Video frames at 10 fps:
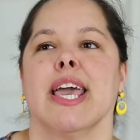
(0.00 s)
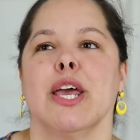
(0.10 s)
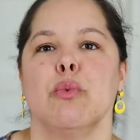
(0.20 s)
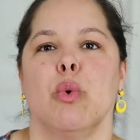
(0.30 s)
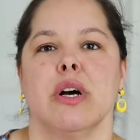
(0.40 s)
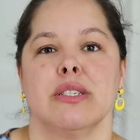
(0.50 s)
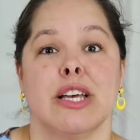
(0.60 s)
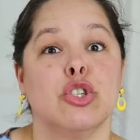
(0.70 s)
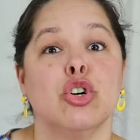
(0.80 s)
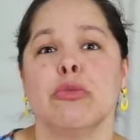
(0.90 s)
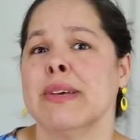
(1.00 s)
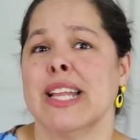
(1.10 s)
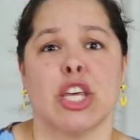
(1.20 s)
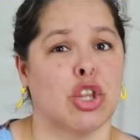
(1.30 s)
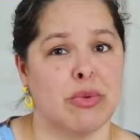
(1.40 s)
It was, it took me
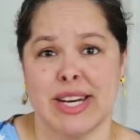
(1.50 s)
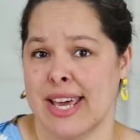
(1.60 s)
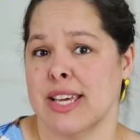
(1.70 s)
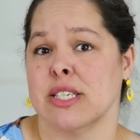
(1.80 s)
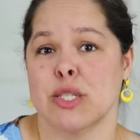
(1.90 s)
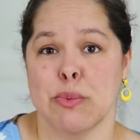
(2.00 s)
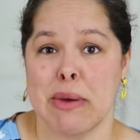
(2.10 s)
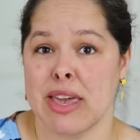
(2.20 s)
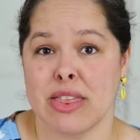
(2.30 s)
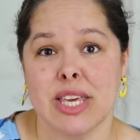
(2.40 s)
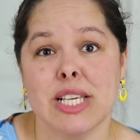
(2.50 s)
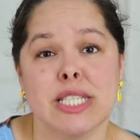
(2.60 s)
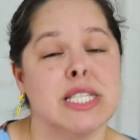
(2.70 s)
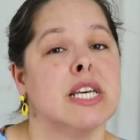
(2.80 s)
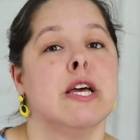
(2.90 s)
like three days to make
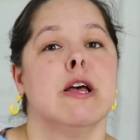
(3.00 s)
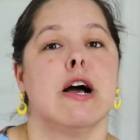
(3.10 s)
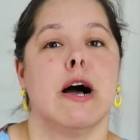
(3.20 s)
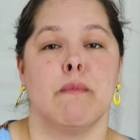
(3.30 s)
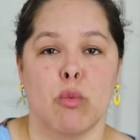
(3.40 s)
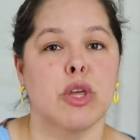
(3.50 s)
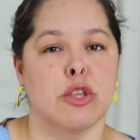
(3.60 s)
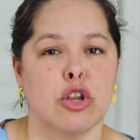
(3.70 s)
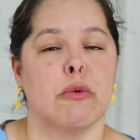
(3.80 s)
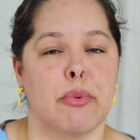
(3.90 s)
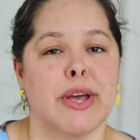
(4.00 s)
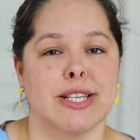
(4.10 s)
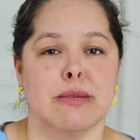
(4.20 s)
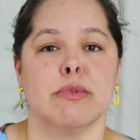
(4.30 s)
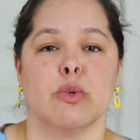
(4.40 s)
these um, with, you know,
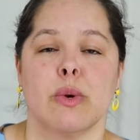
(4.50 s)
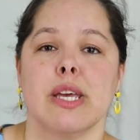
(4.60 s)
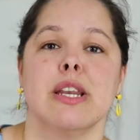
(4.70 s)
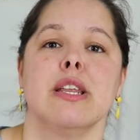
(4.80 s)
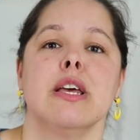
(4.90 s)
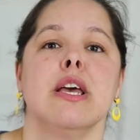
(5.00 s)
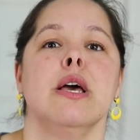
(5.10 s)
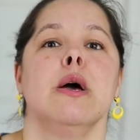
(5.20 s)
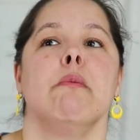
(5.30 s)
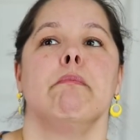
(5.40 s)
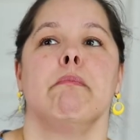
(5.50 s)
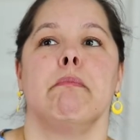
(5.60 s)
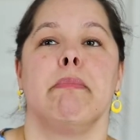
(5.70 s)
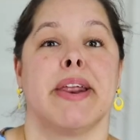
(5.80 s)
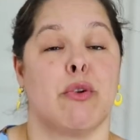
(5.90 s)
breaks in between.
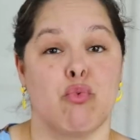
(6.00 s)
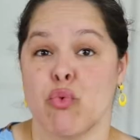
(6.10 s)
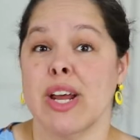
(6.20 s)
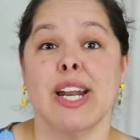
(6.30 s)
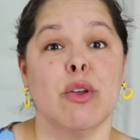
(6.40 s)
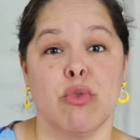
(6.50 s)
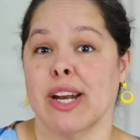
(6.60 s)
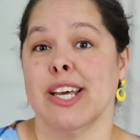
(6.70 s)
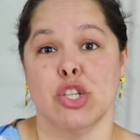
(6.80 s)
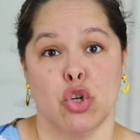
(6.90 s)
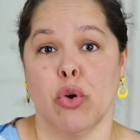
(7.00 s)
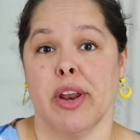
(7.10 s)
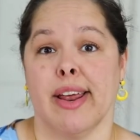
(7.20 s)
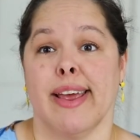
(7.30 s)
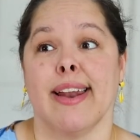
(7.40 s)
But I really, really
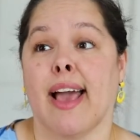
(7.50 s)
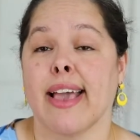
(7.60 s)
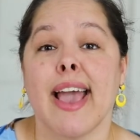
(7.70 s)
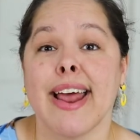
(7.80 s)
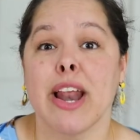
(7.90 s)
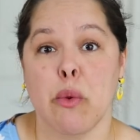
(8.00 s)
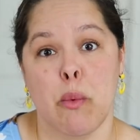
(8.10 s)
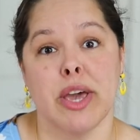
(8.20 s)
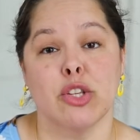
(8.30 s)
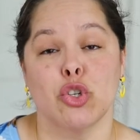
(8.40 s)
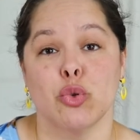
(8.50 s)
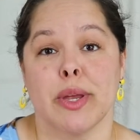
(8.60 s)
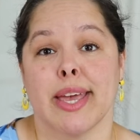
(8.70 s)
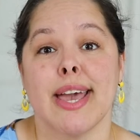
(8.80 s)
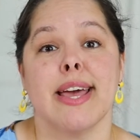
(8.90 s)
enjoyed it and I cannot wait to do
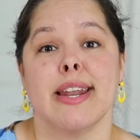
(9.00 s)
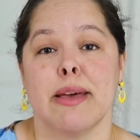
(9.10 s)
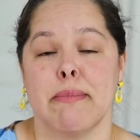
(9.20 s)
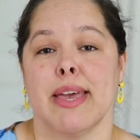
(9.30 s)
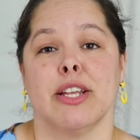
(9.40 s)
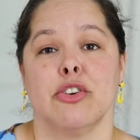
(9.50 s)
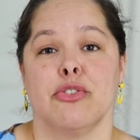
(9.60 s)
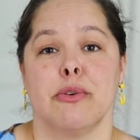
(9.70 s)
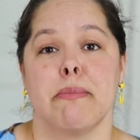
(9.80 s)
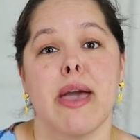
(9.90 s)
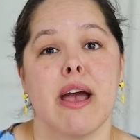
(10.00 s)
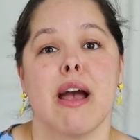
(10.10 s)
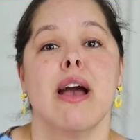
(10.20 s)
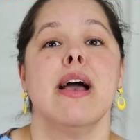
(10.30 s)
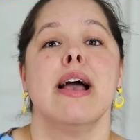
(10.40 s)
it again and make a different
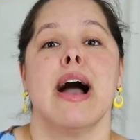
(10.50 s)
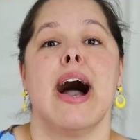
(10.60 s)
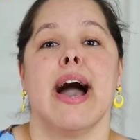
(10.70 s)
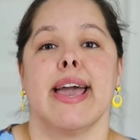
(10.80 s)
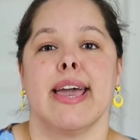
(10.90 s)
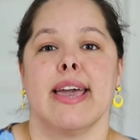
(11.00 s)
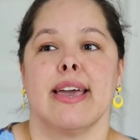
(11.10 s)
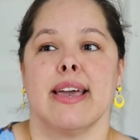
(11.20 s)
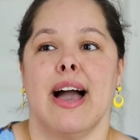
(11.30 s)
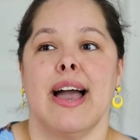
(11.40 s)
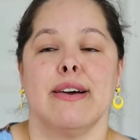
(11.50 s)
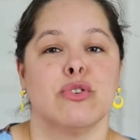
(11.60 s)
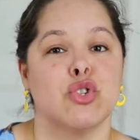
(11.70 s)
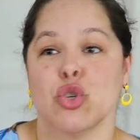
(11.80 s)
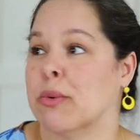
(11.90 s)
pair. I I
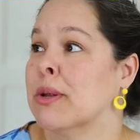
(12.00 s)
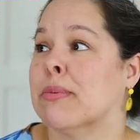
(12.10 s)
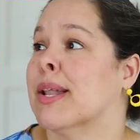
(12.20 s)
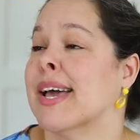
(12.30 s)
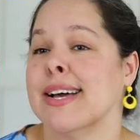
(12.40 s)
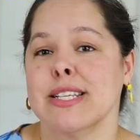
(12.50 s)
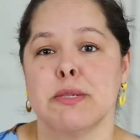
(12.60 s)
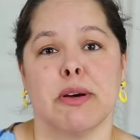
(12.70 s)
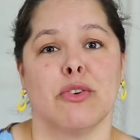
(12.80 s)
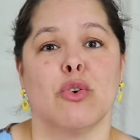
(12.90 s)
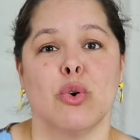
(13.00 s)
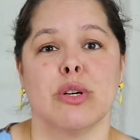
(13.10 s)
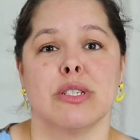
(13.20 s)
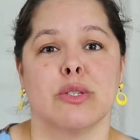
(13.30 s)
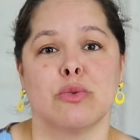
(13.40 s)
have so many plans, but of
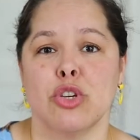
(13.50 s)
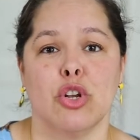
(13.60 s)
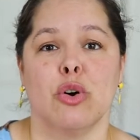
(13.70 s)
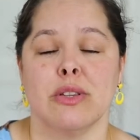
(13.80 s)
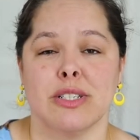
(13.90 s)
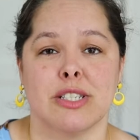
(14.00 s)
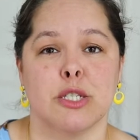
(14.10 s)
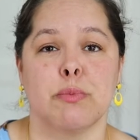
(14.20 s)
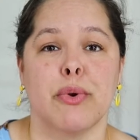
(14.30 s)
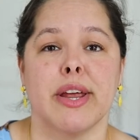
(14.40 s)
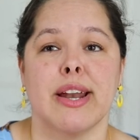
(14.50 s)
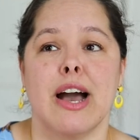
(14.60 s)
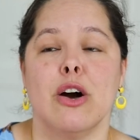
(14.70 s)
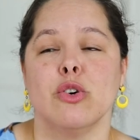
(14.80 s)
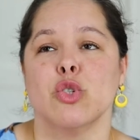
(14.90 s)
course, you know, this is spring
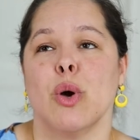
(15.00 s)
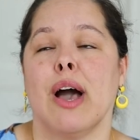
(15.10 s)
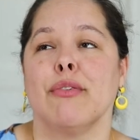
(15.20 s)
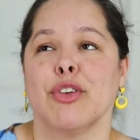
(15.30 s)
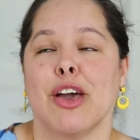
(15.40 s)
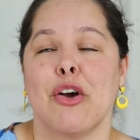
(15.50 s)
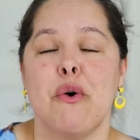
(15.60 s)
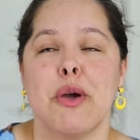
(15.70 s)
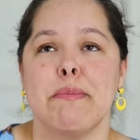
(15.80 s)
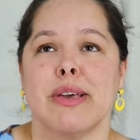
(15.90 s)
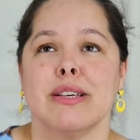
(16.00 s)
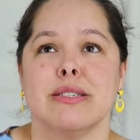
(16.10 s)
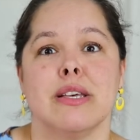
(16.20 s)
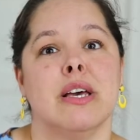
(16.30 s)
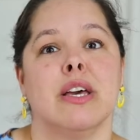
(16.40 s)
now, so I have to get going
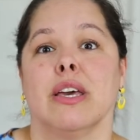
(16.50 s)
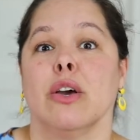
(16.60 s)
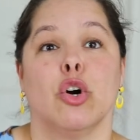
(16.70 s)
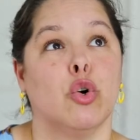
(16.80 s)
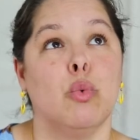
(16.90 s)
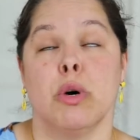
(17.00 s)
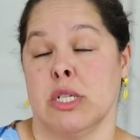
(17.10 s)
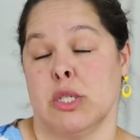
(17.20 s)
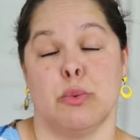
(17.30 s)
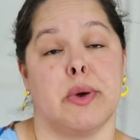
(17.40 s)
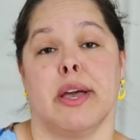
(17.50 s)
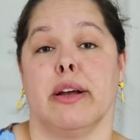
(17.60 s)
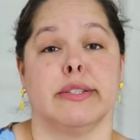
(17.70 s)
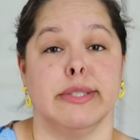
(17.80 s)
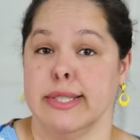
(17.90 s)
because who wants to
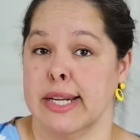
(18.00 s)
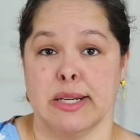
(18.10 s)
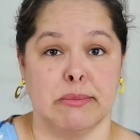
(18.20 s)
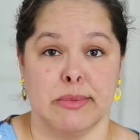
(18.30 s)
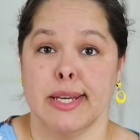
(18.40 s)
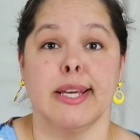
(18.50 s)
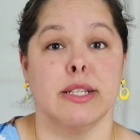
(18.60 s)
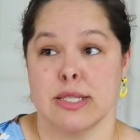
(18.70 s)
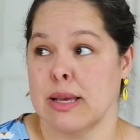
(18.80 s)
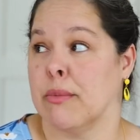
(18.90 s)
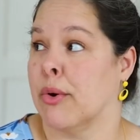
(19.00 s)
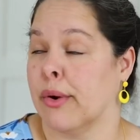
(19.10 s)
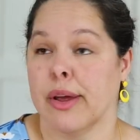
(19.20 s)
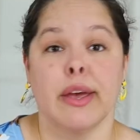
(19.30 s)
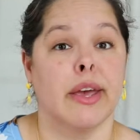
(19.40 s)
wear denim in the
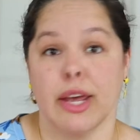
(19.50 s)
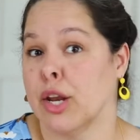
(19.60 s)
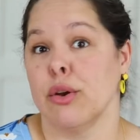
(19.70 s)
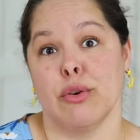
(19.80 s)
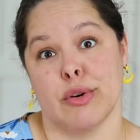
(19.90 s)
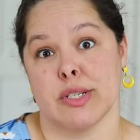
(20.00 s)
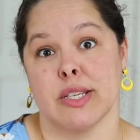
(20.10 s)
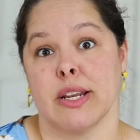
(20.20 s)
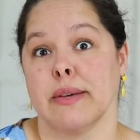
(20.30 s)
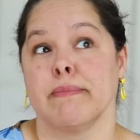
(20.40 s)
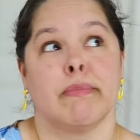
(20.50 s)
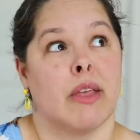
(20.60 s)
summer in New York City?